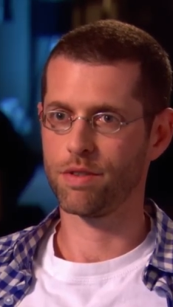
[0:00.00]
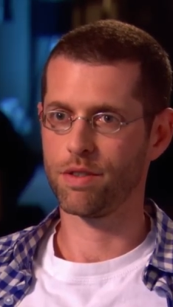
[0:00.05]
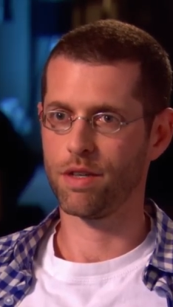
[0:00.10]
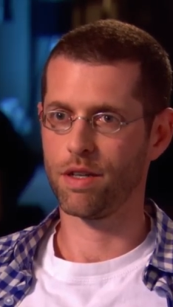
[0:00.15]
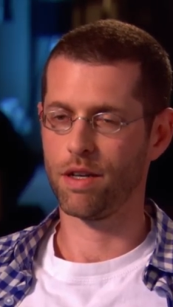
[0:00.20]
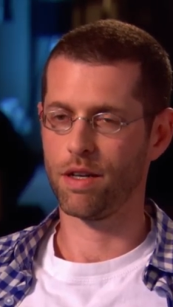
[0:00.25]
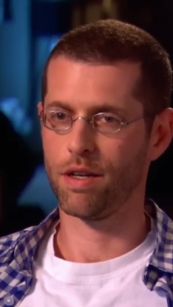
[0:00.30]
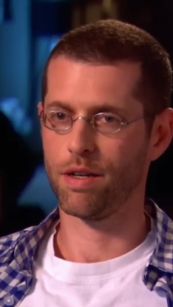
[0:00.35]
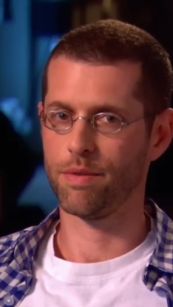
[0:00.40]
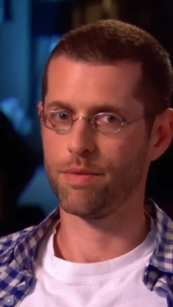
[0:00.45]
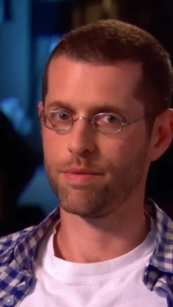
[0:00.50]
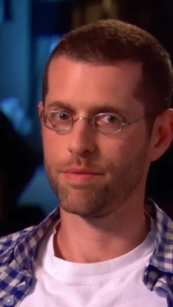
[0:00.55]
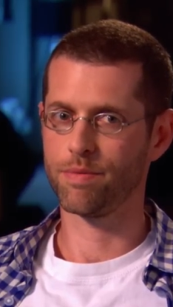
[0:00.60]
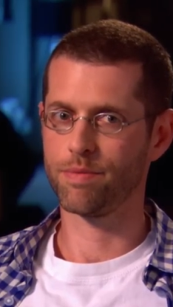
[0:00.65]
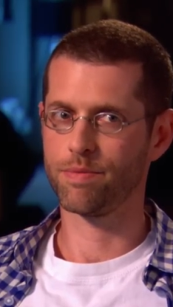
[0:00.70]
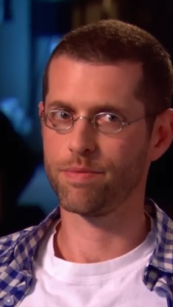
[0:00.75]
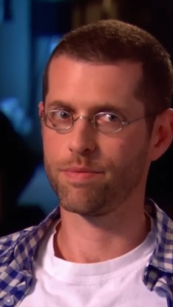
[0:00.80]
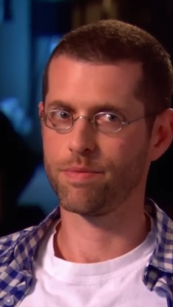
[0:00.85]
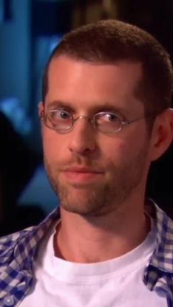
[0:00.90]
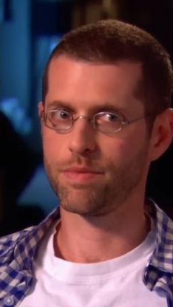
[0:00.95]
Uh,
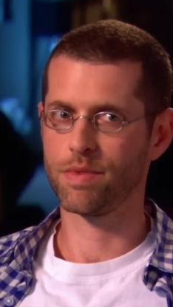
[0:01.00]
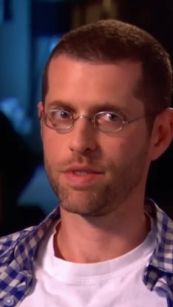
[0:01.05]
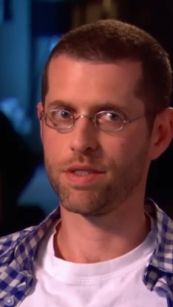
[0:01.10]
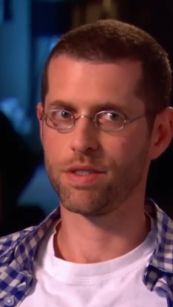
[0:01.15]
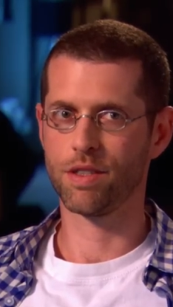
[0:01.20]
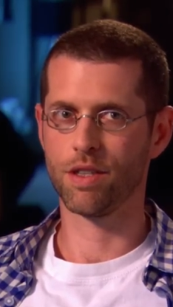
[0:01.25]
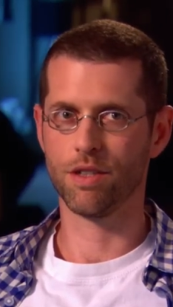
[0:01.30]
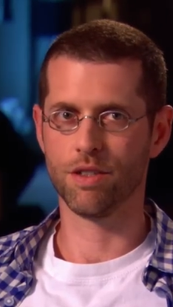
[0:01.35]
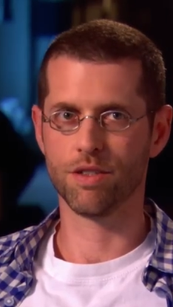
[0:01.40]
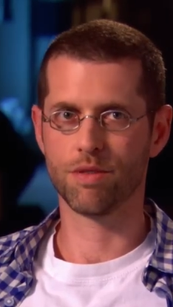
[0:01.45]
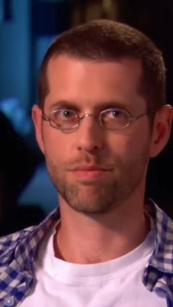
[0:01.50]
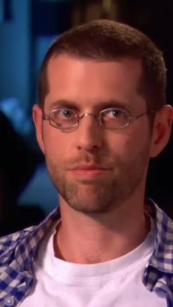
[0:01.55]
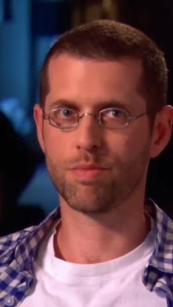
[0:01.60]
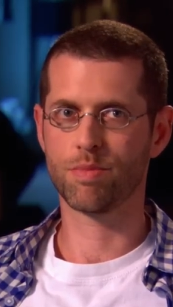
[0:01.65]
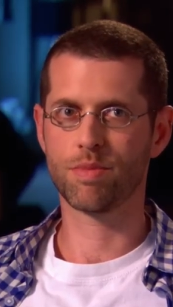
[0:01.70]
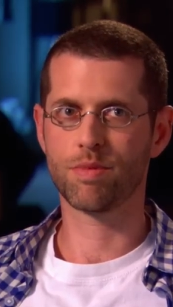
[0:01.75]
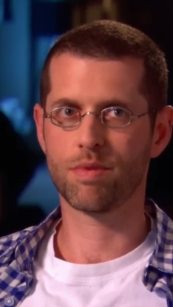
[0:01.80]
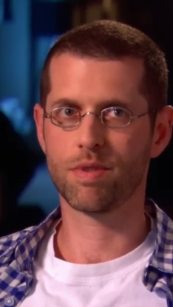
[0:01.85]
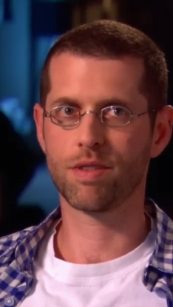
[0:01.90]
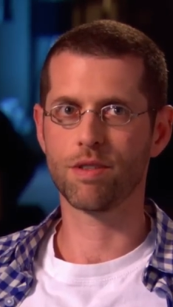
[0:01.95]
there's
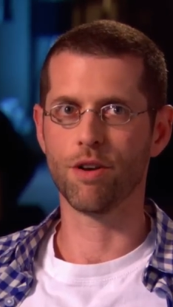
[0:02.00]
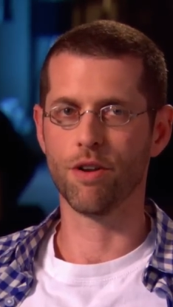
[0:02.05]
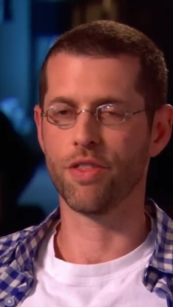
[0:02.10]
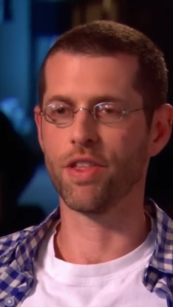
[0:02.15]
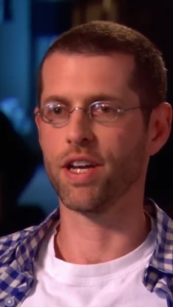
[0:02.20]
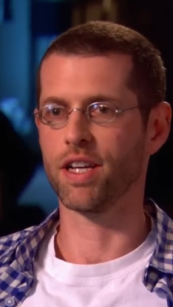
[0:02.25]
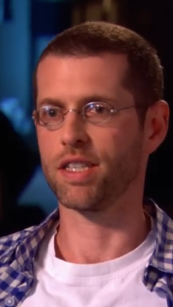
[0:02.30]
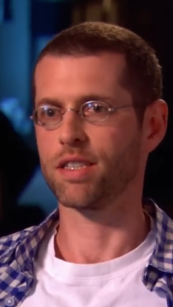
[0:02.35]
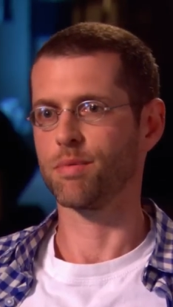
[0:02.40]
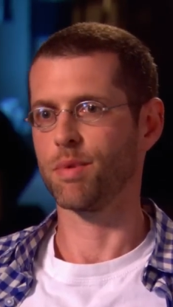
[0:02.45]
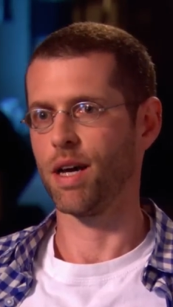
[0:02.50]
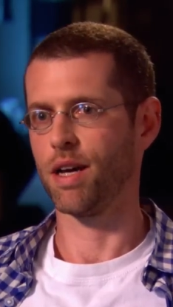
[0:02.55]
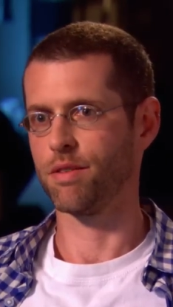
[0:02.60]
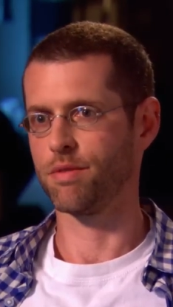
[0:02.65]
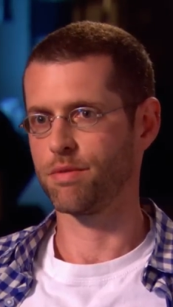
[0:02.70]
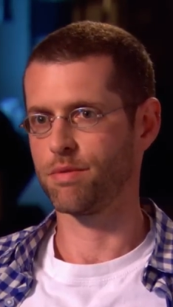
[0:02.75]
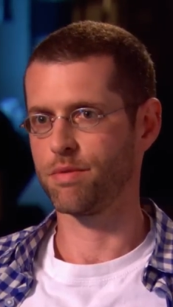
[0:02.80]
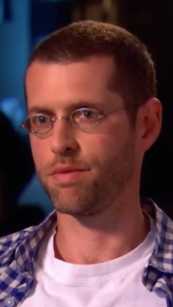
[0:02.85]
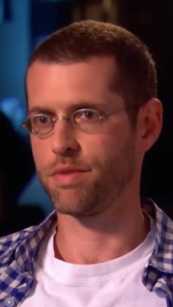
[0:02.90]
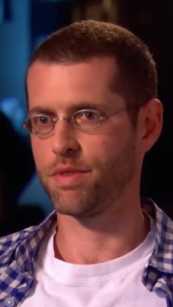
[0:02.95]
there are things
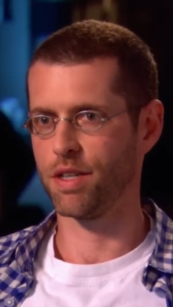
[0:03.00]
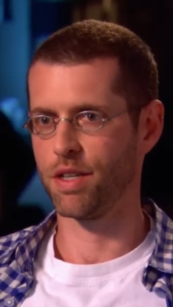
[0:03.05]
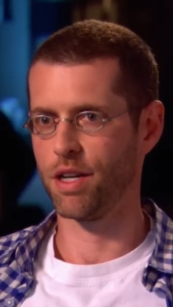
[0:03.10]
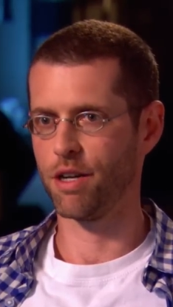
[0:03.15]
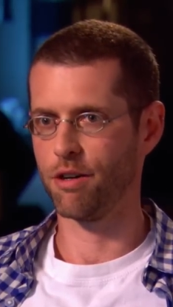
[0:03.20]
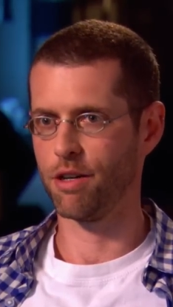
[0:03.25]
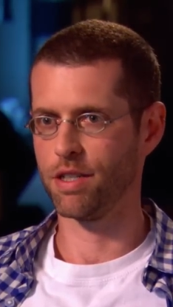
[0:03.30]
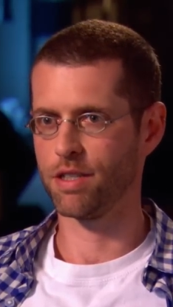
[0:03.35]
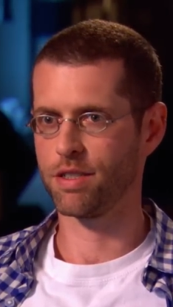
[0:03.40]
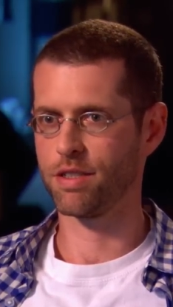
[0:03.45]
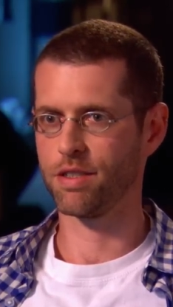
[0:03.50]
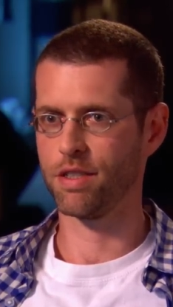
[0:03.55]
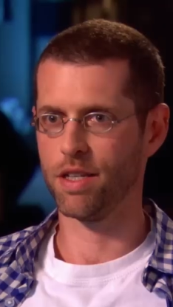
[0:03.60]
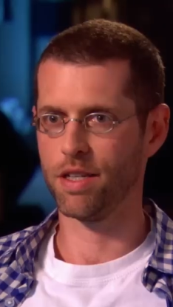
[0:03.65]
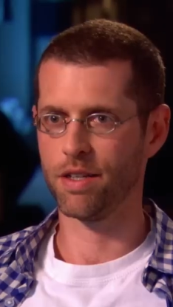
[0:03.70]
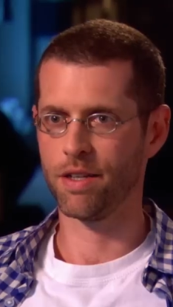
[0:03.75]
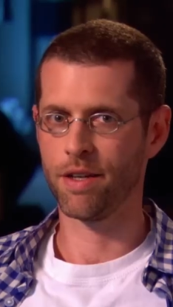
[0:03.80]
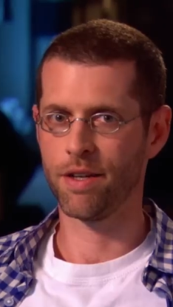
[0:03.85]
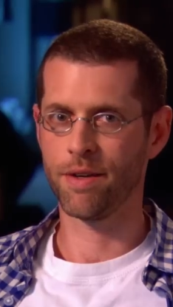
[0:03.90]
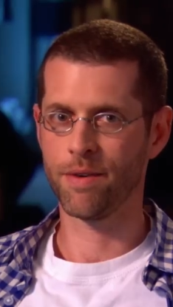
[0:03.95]
about Daenerys
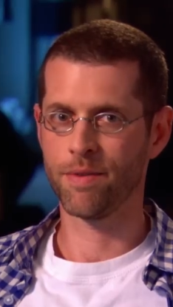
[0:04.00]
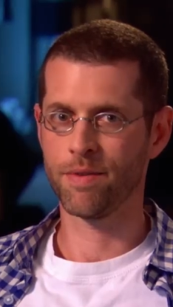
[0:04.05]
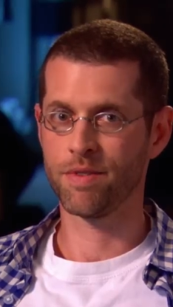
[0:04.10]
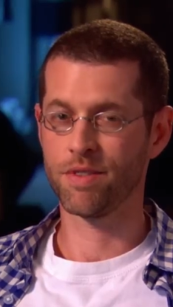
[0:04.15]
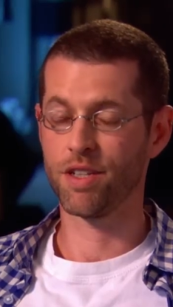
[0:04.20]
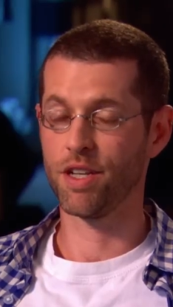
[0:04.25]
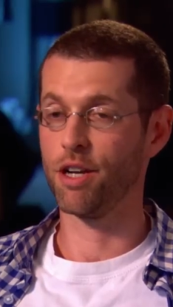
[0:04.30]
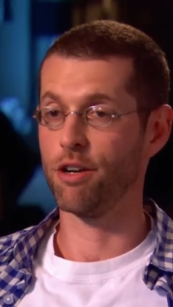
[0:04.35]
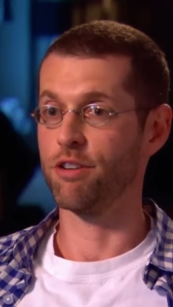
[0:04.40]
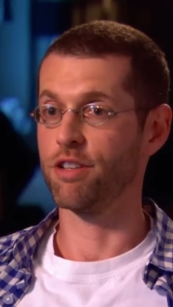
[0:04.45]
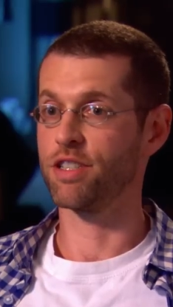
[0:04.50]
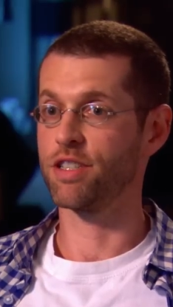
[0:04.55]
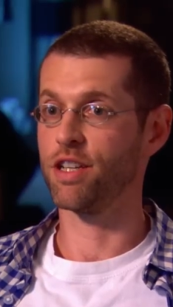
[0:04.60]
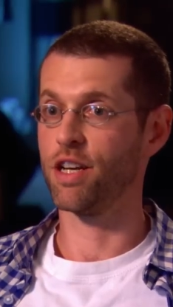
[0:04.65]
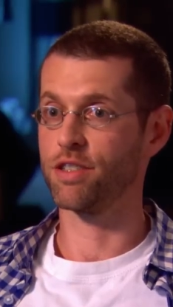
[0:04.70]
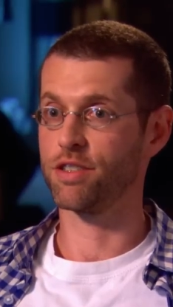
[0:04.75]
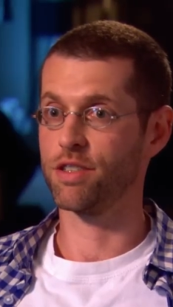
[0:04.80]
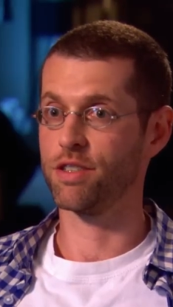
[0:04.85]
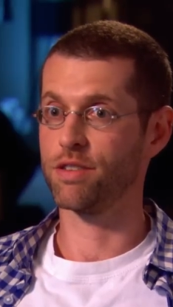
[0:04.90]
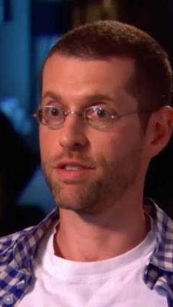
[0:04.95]
that Daenerys
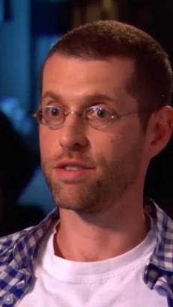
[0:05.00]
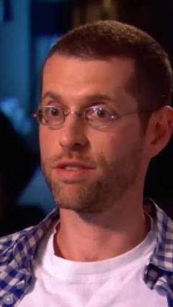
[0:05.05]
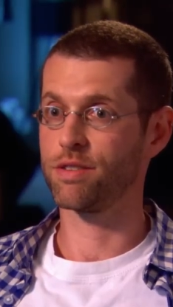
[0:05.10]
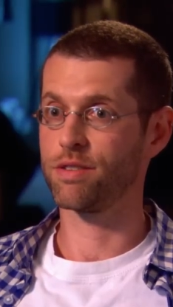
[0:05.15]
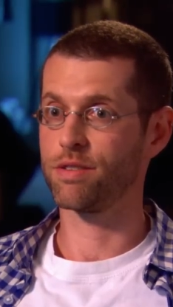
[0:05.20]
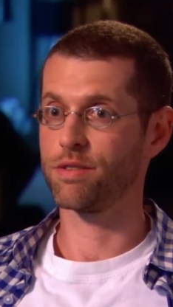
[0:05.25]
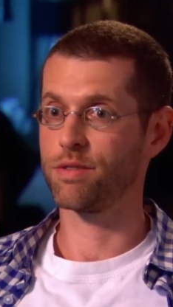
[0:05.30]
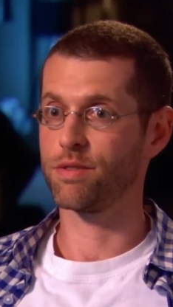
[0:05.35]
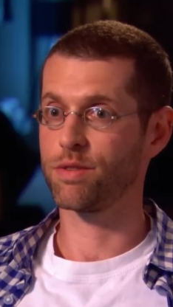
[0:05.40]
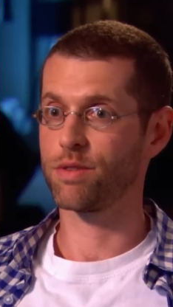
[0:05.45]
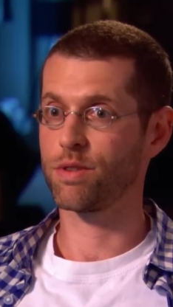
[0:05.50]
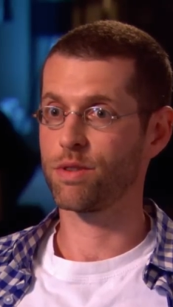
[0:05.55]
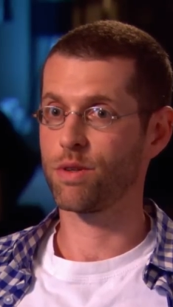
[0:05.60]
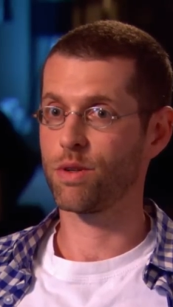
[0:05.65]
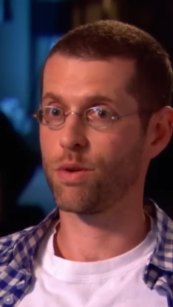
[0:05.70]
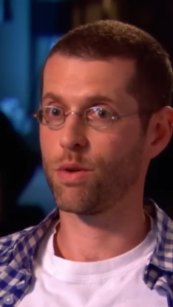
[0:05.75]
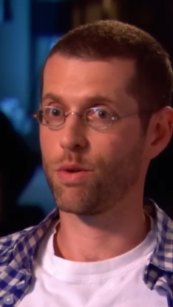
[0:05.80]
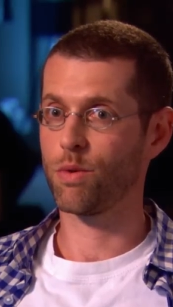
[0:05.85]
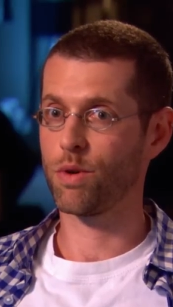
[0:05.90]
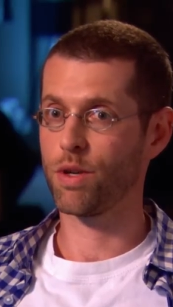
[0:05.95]
doesn't
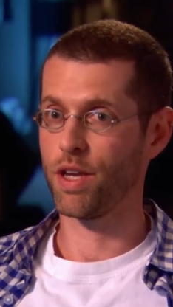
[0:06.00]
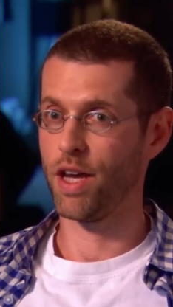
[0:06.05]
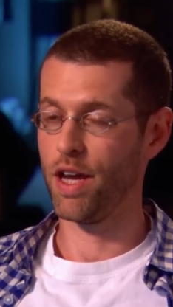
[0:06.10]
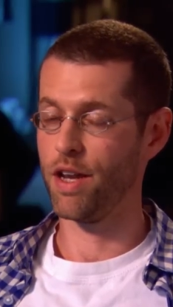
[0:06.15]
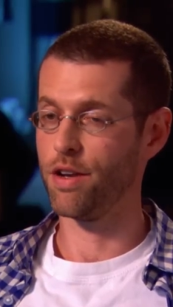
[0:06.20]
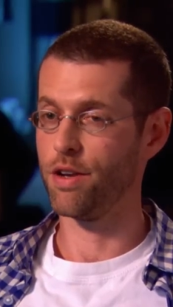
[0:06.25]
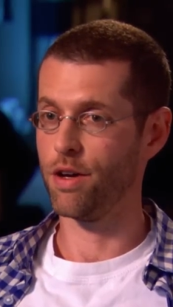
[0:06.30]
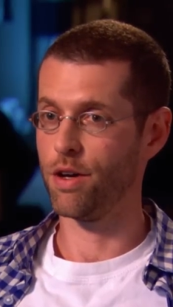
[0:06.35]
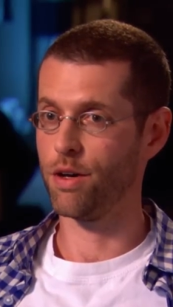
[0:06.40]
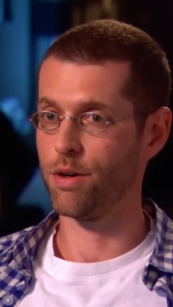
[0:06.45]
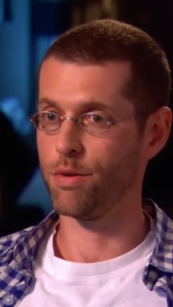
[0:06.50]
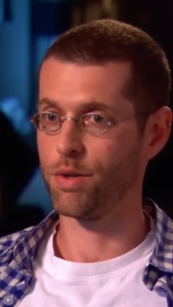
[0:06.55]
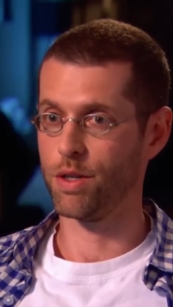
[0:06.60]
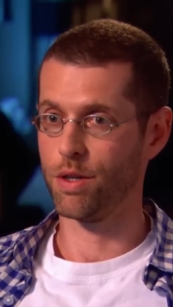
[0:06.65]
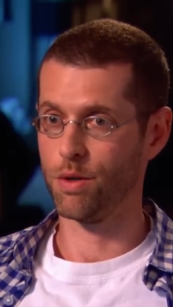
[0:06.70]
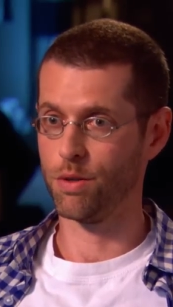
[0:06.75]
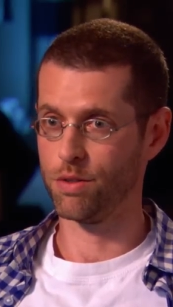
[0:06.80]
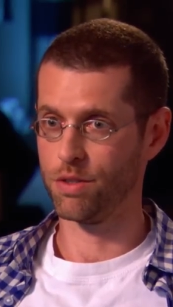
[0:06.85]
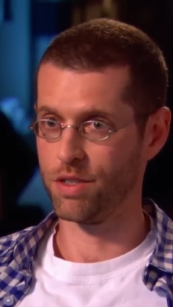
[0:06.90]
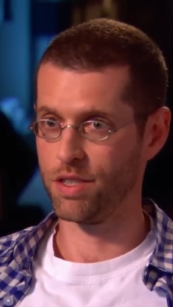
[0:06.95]
yet know and
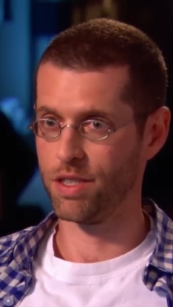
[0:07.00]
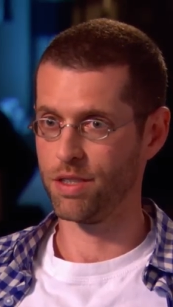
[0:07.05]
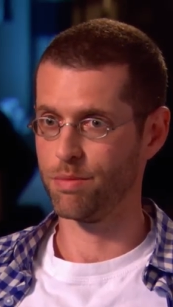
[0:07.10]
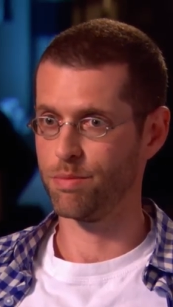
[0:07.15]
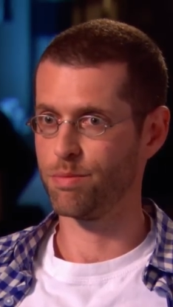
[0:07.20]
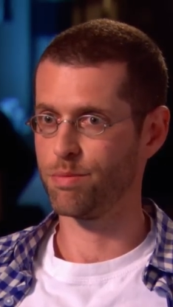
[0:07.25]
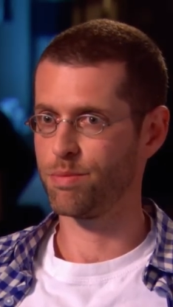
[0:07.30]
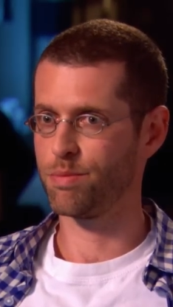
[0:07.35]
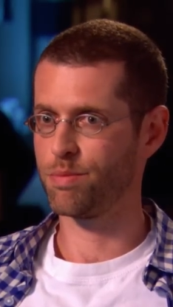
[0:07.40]
only